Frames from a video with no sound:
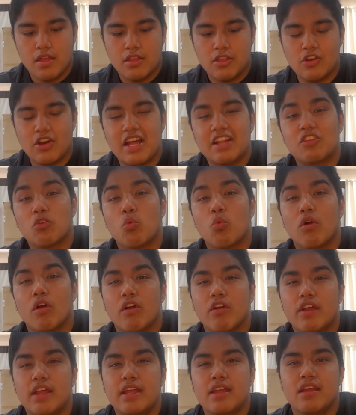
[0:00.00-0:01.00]
don't have to
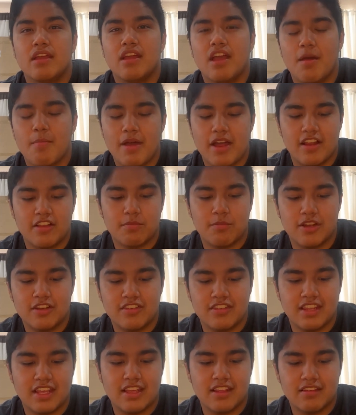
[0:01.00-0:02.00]
worry about as much
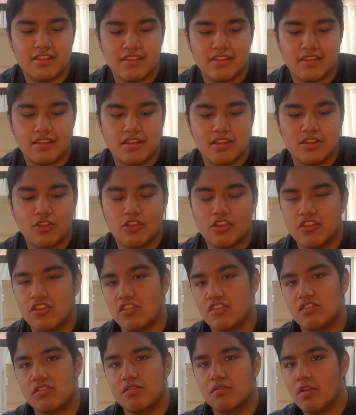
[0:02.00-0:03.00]
things. You can
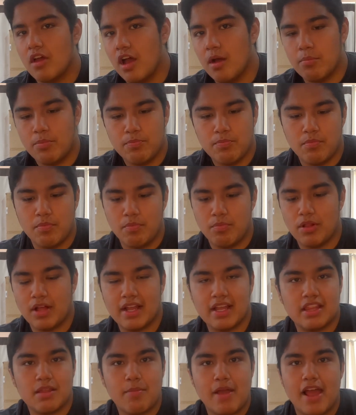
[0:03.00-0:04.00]
just
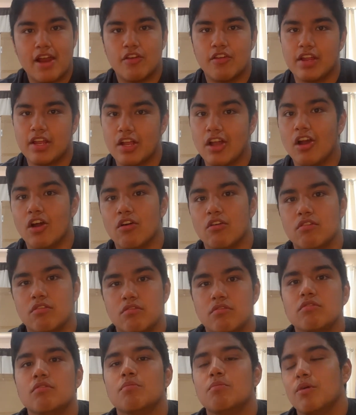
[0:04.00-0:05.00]
plug in the battery and go.
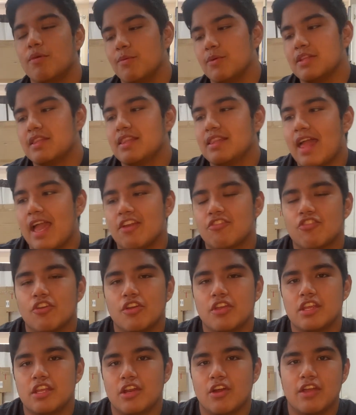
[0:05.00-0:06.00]
But with nitro,
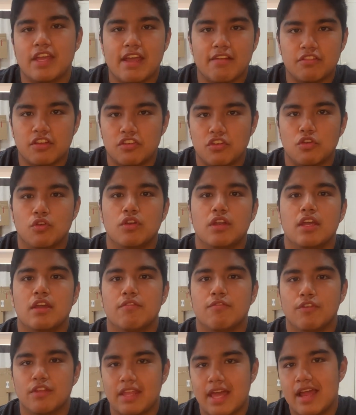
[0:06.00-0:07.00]
you know, you have to tune
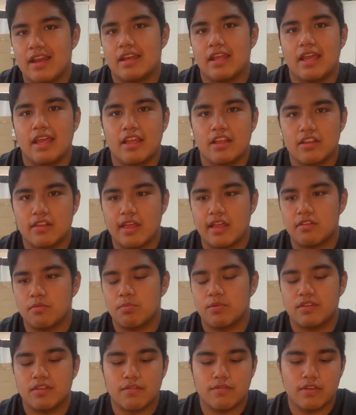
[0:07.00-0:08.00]
it for that day, that
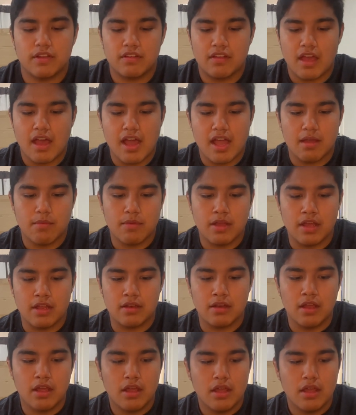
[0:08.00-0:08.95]
specific time, and